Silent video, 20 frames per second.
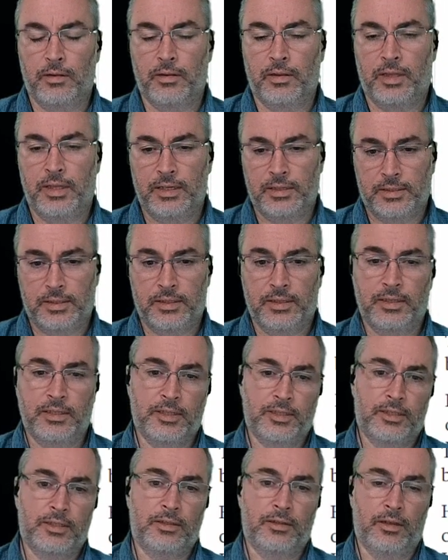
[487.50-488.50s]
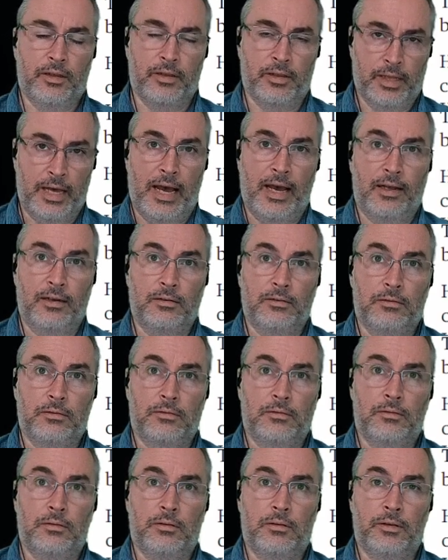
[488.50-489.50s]
this is that.
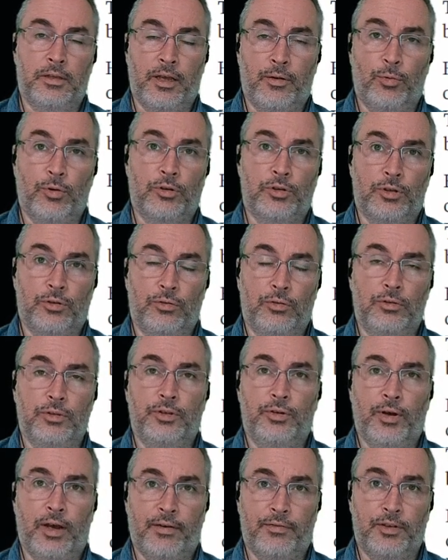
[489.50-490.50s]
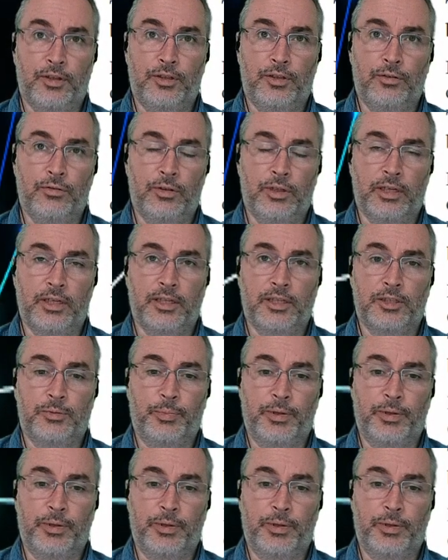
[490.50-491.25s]
They were told you have to do this